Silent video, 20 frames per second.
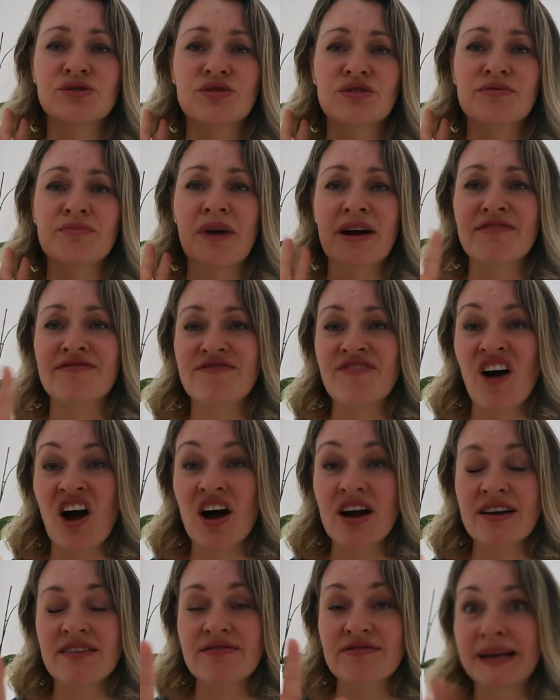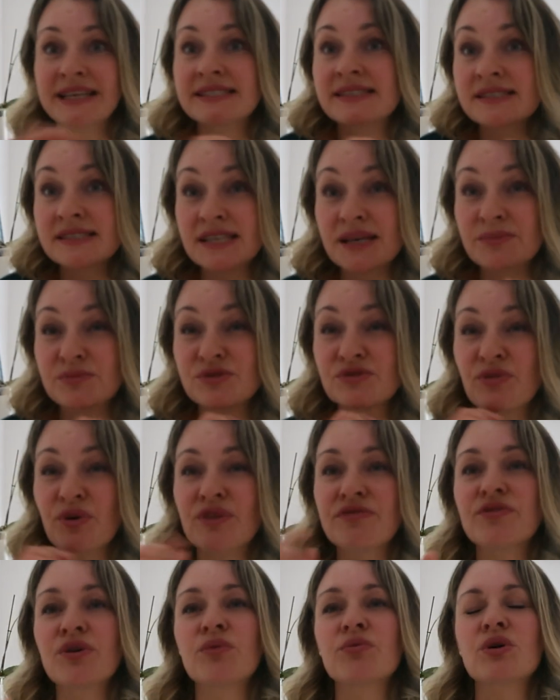sort of my 5 best tips for
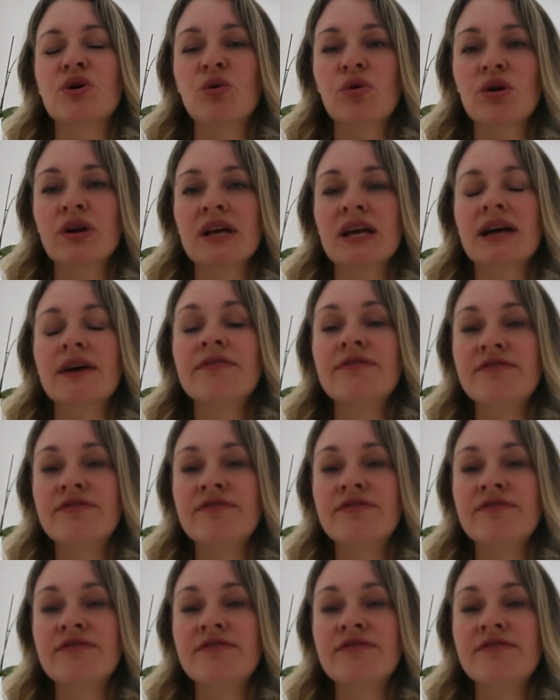if you're recording a